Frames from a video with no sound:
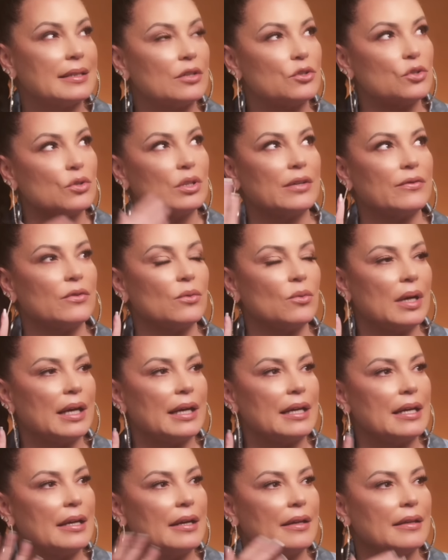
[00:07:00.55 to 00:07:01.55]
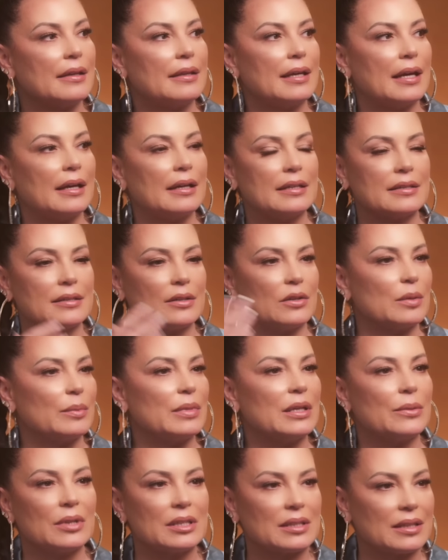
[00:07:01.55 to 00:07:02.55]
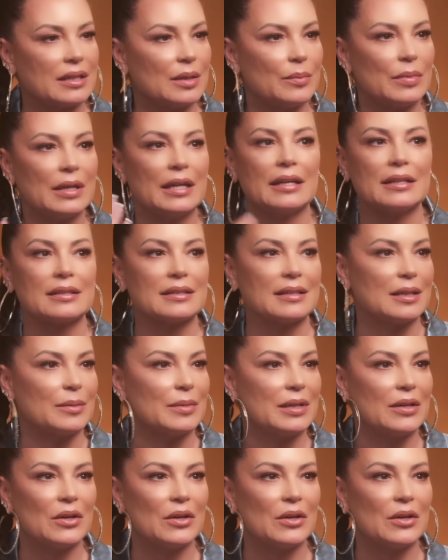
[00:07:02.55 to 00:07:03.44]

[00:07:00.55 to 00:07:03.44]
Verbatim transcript: that you give away that it's going to be what it's going to be and it's going to be